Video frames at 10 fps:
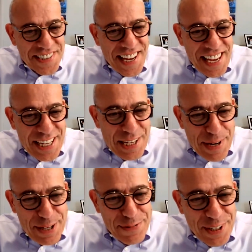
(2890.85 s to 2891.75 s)
tenure
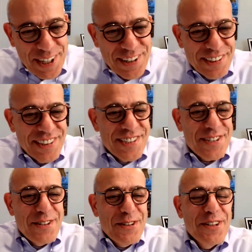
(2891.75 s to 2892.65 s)
by far on this
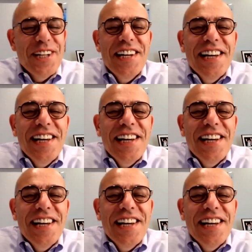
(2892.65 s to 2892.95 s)
call.